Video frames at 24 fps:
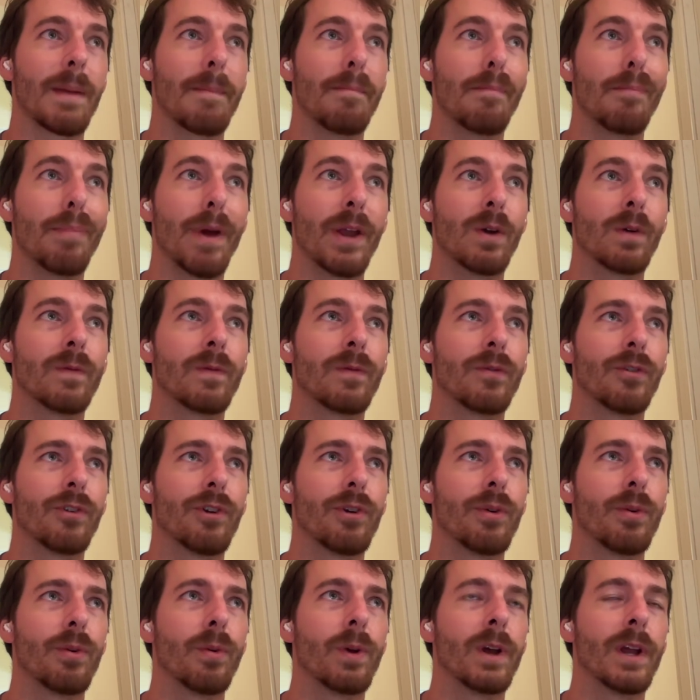better for
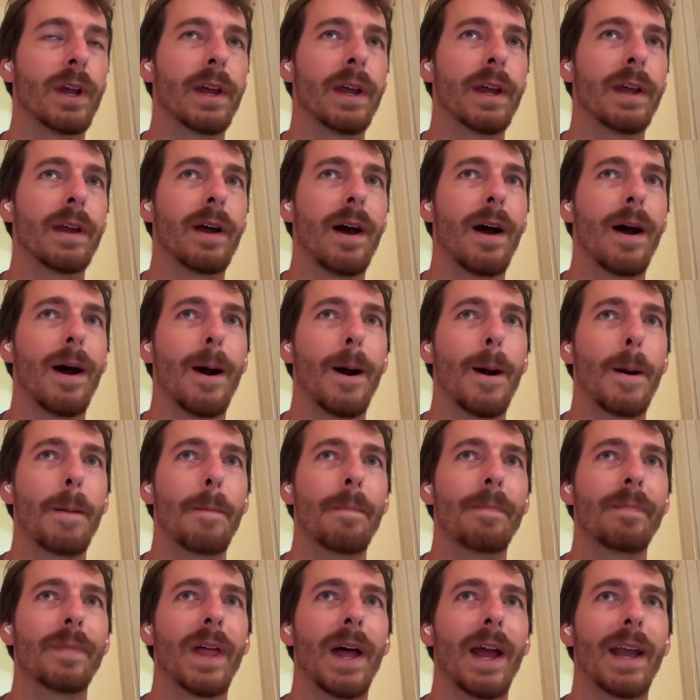you.
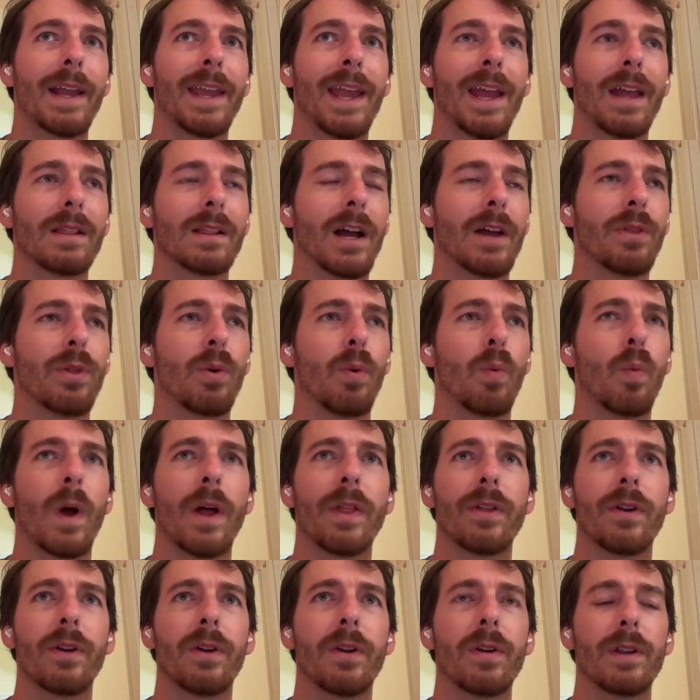I can't lie, the
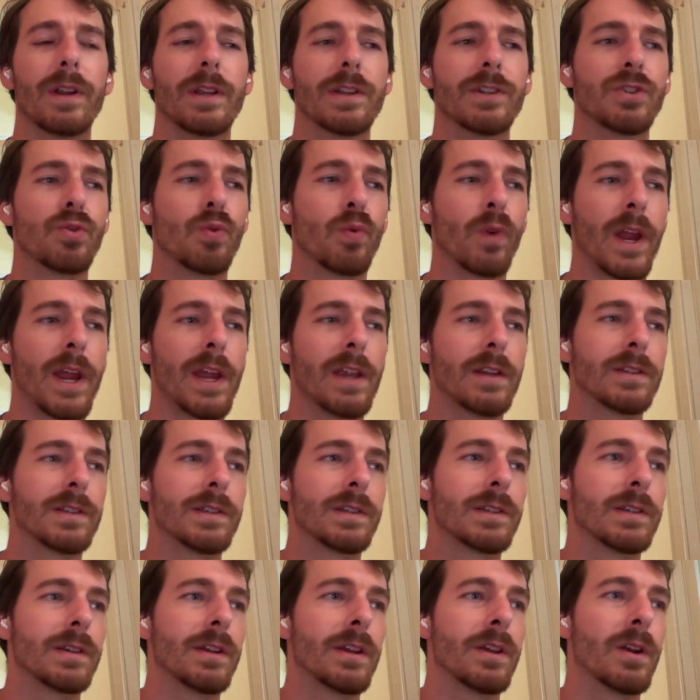weather is
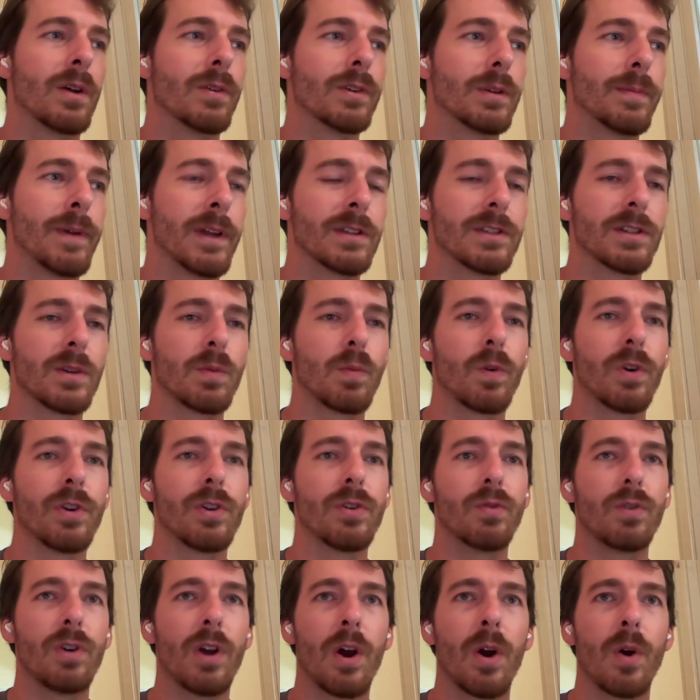great. Depends on where
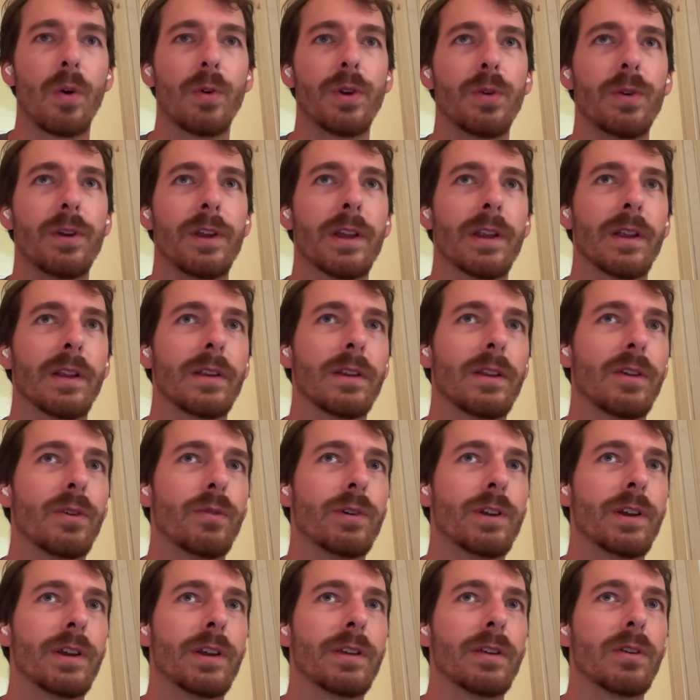you go. You
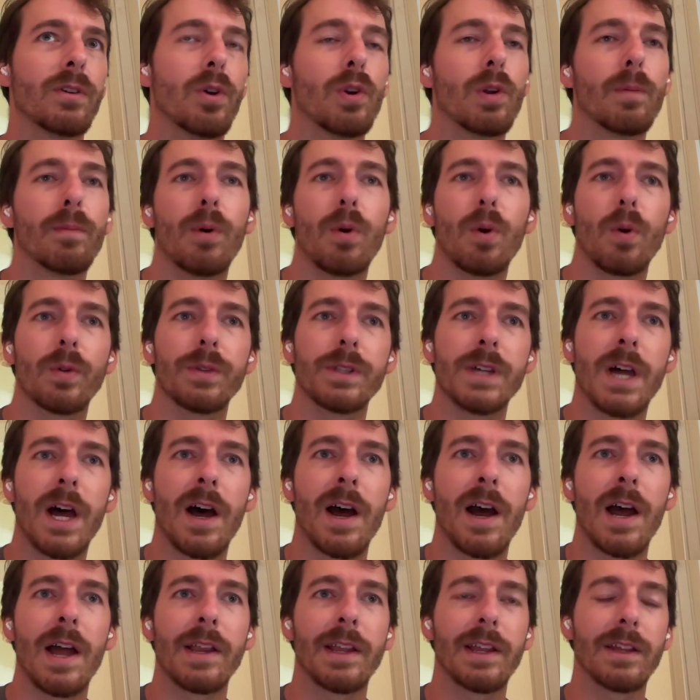can go to
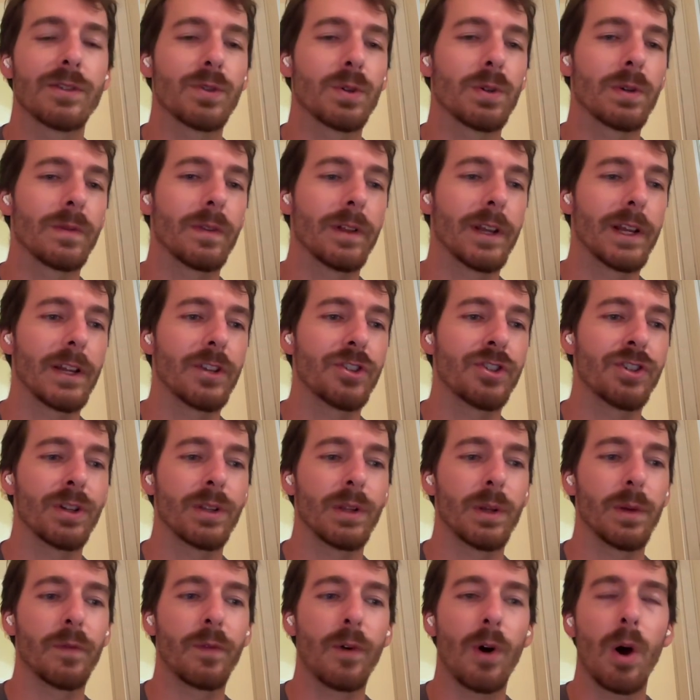Bogota and get sort of like a
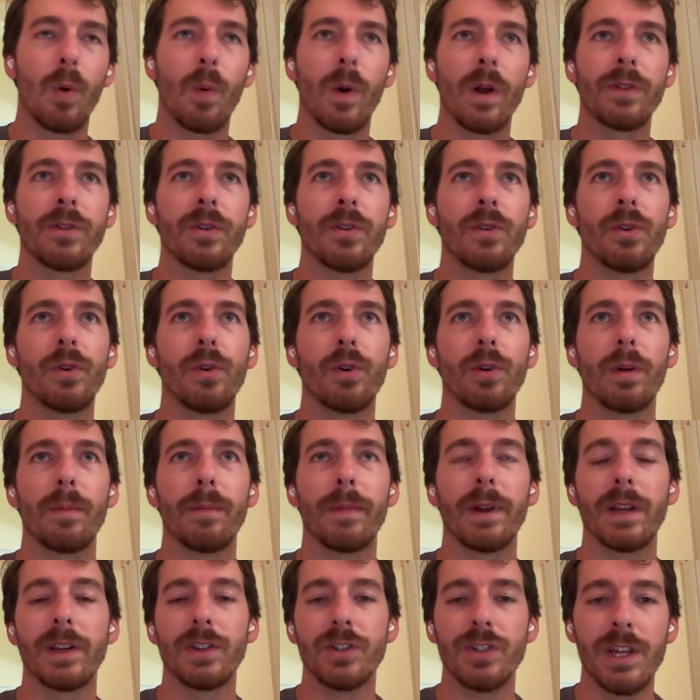chilly fall weather. You go to
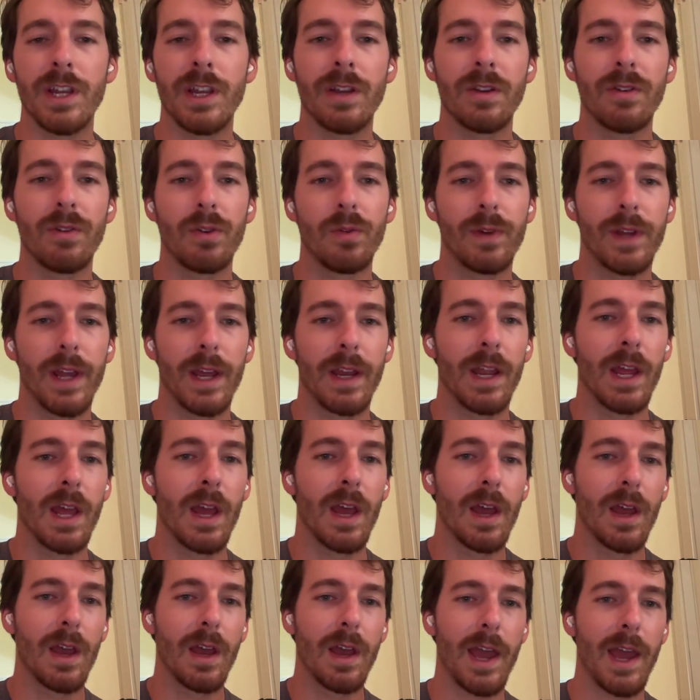Medellin, you get
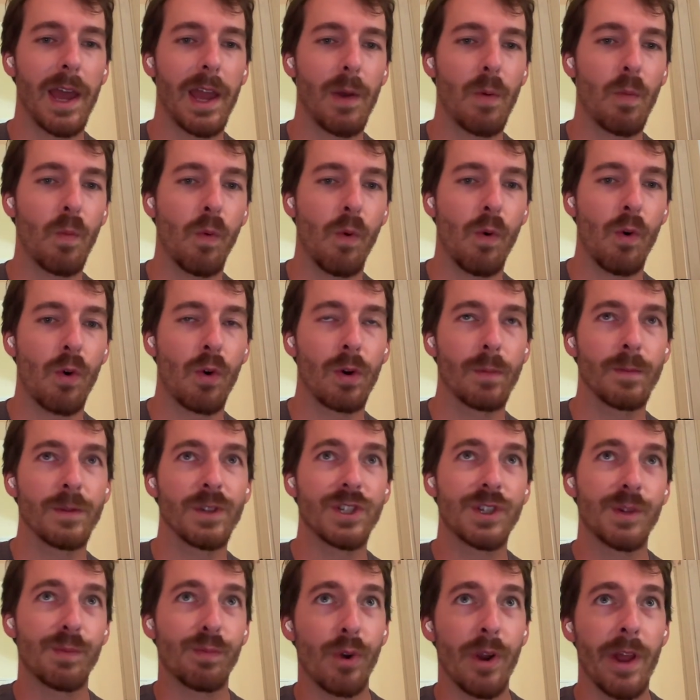a warm
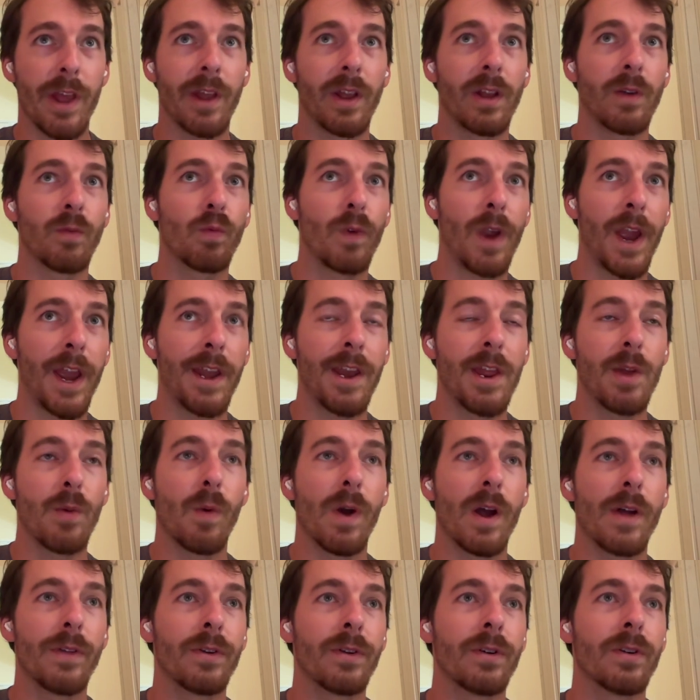spring, rainy
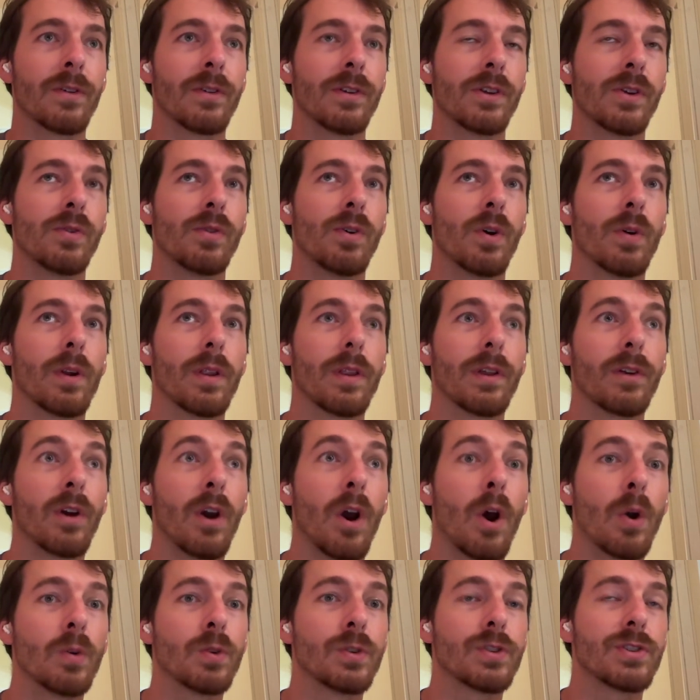weather. You go to the
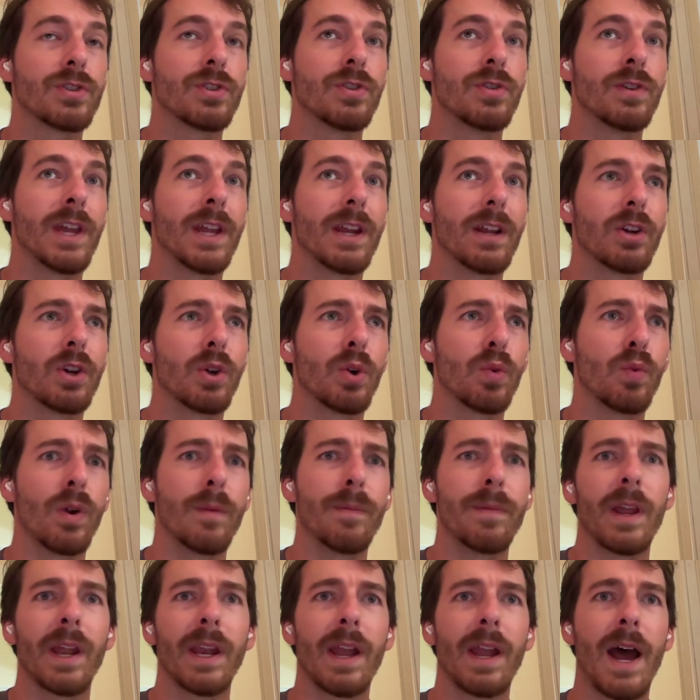coast, you get a
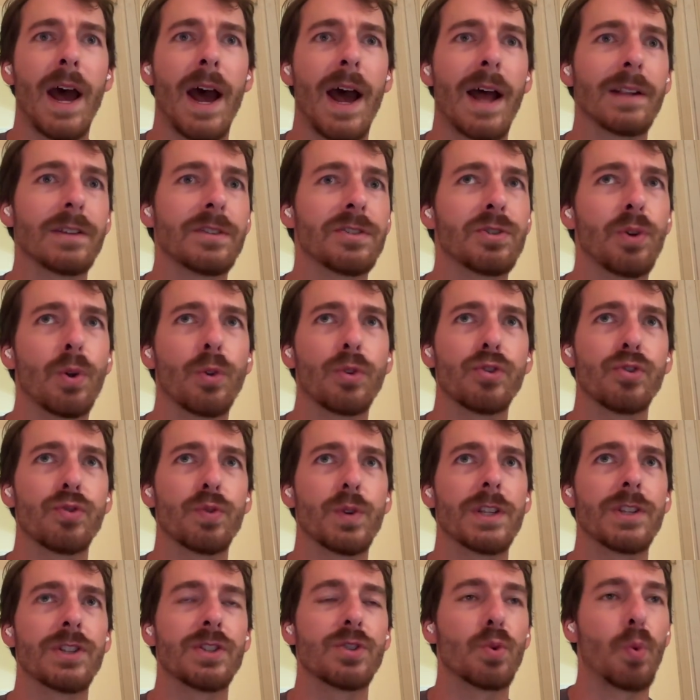Caribbean hot,
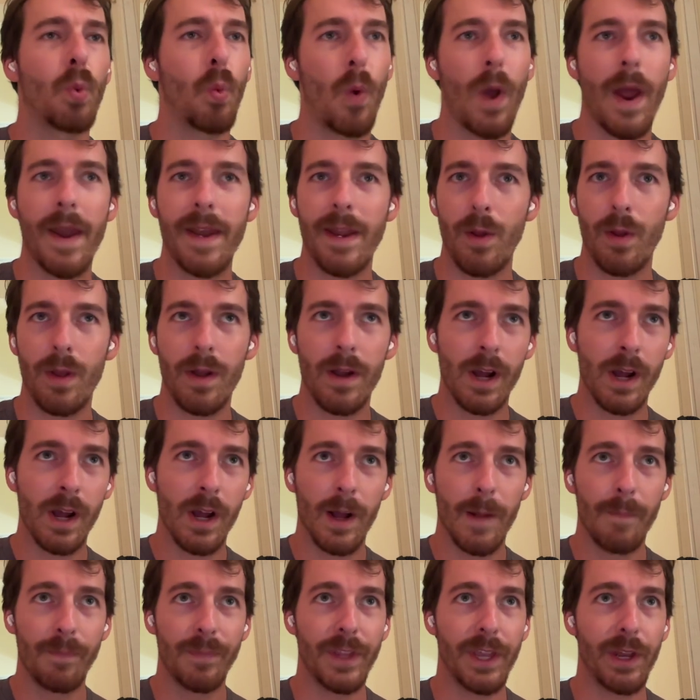sultry, sweaty,
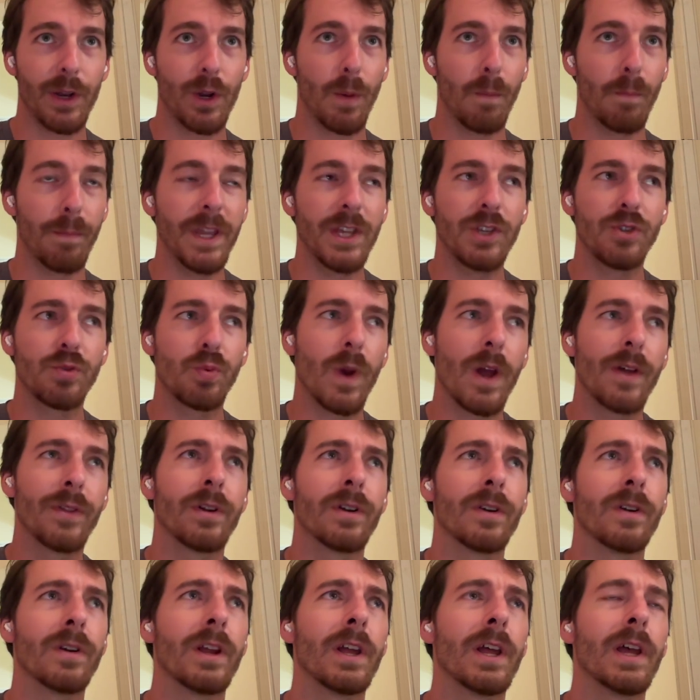beach
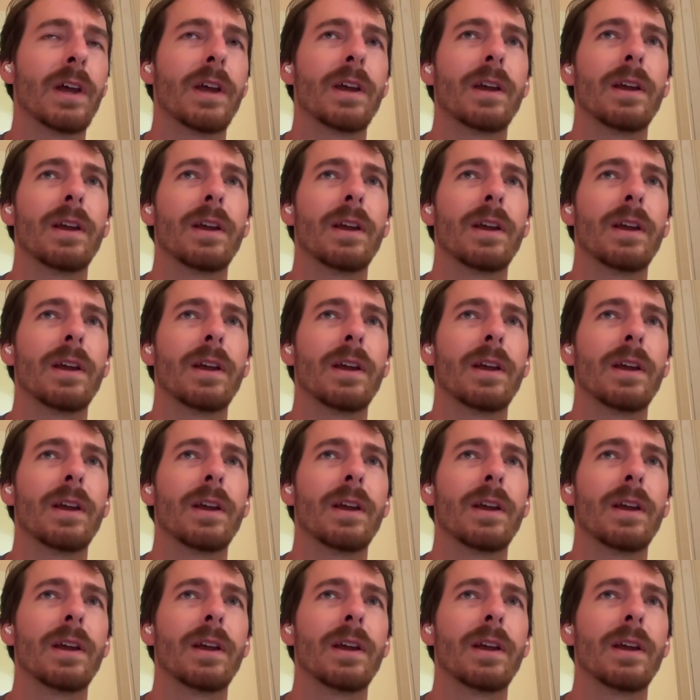weather.